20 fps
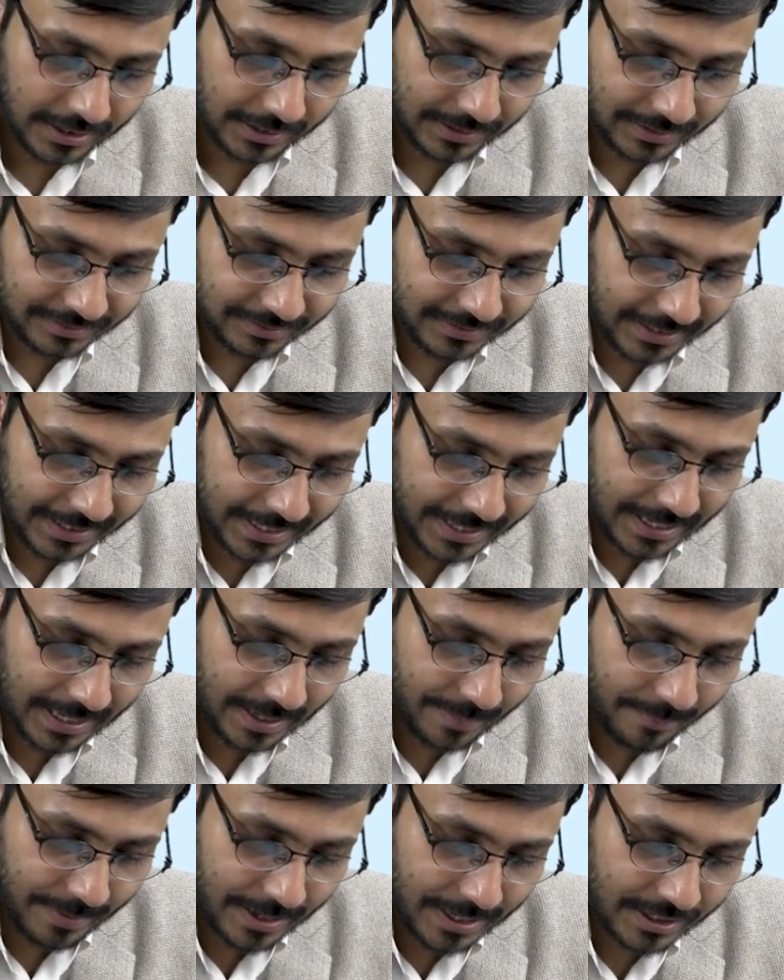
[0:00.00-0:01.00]
in the second
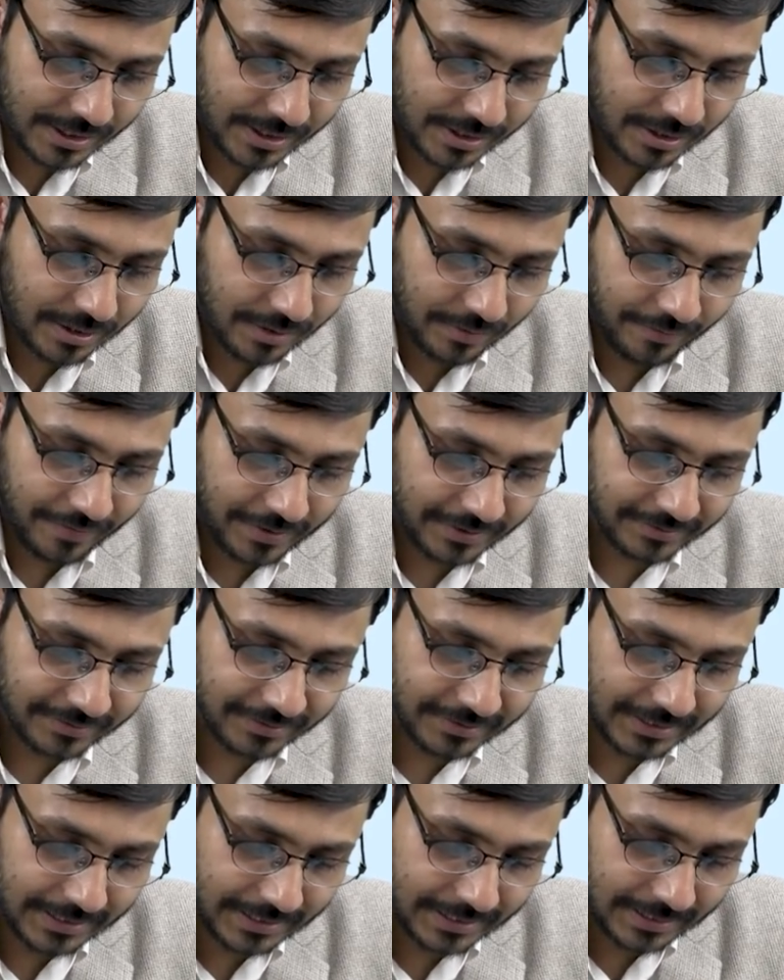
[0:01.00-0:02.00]
image we
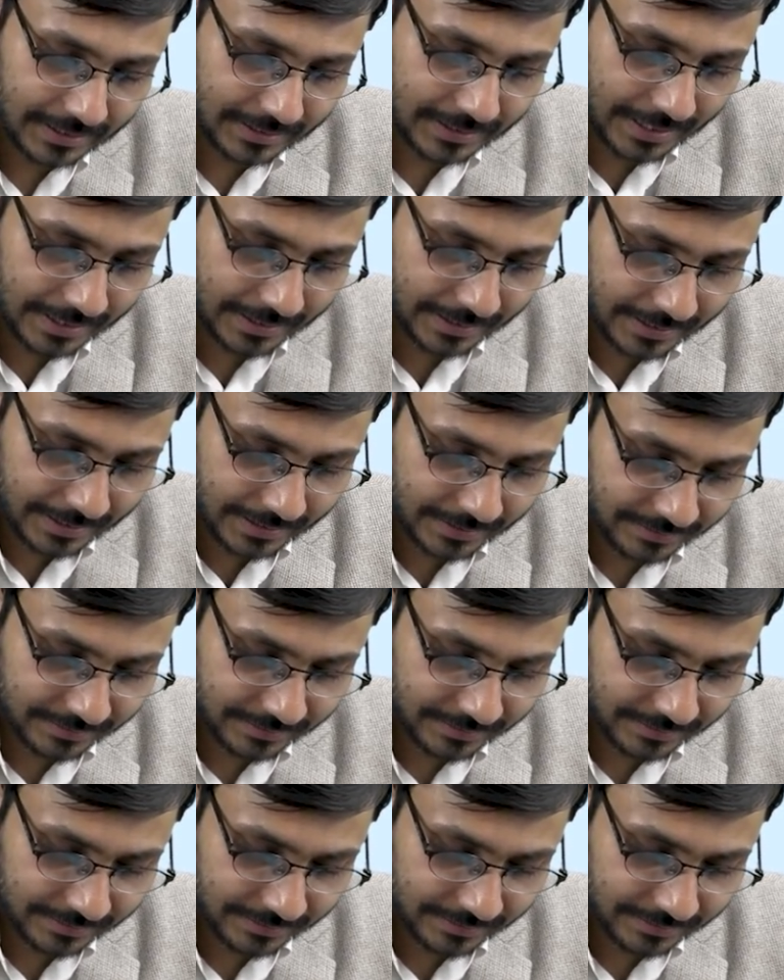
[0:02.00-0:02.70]
see that there